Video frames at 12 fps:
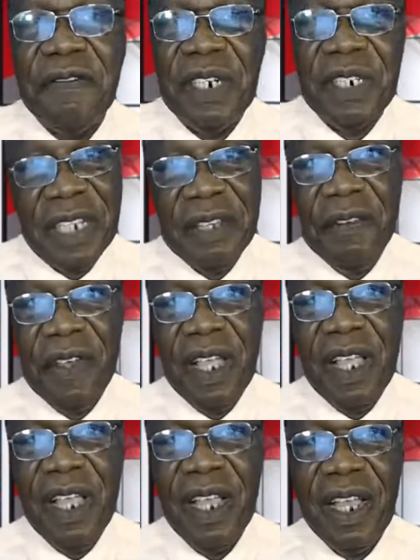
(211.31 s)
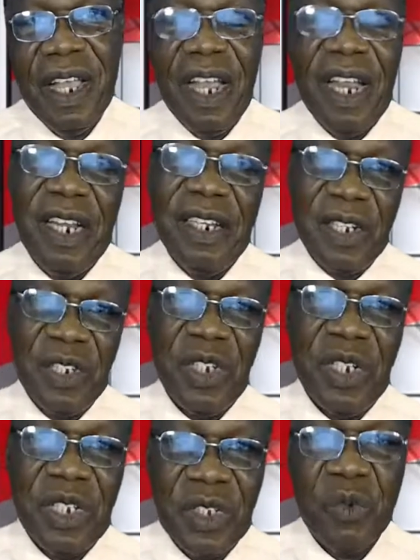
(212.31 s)
Africa TV, and
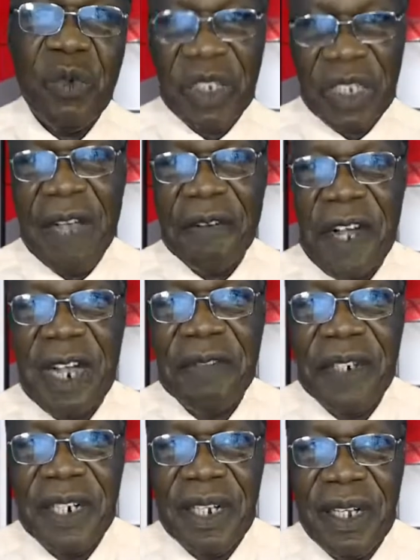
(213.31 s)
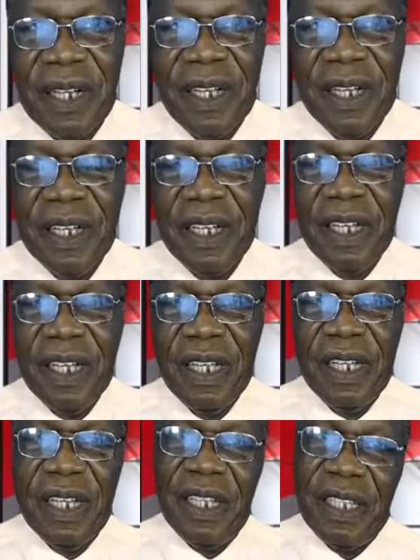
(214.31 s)
this is What's Up Africa.
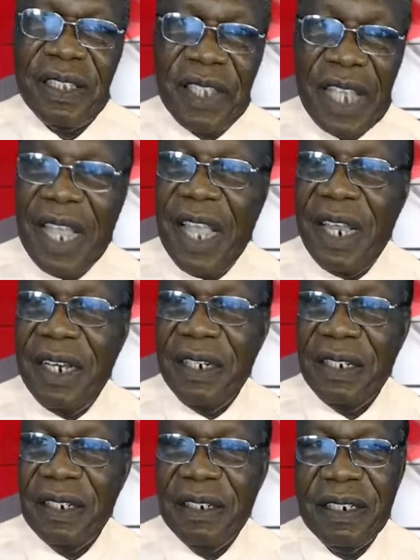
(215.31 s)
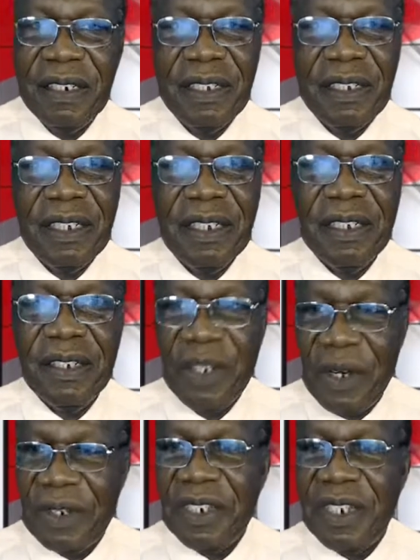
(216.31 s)
Second,
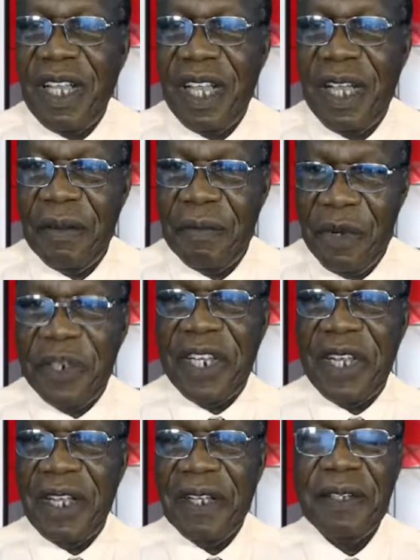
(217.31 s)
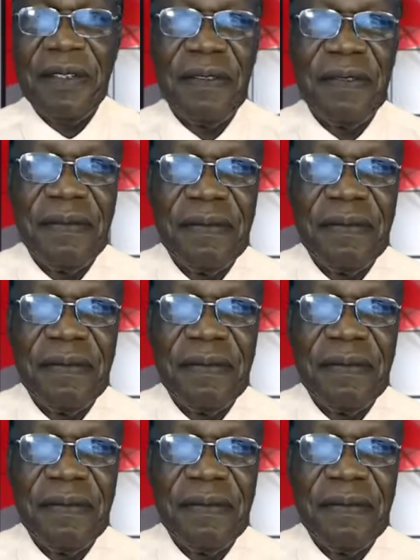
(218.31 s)
Dr. Mona.